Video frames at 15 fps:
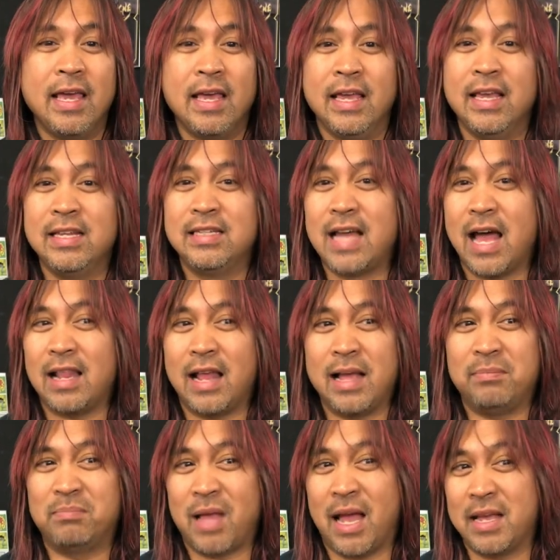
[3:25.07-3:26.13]
He's got, like,
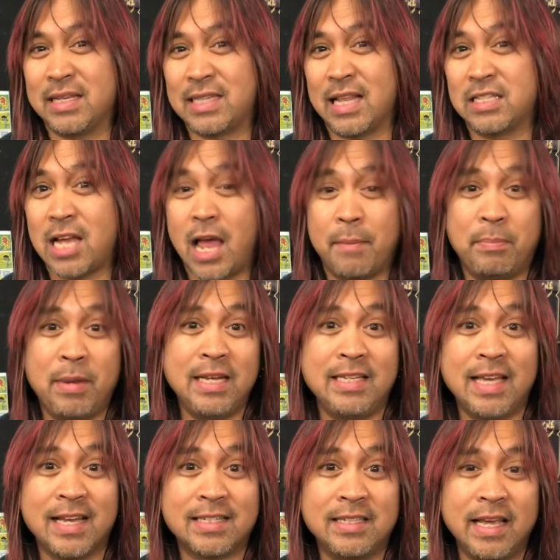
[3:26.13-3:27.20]
I guess at the time,
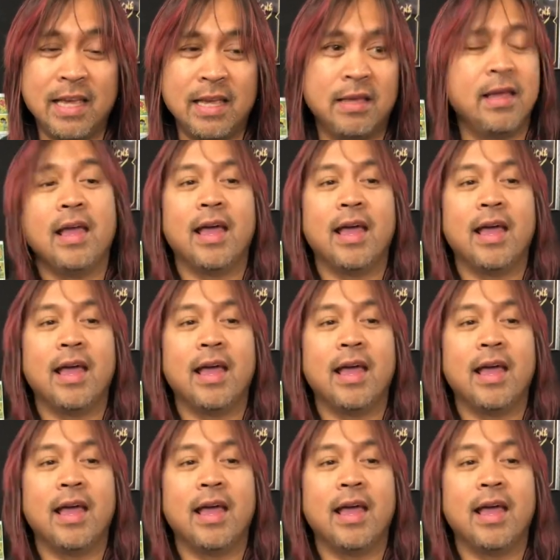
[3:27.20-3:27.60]
PTSD.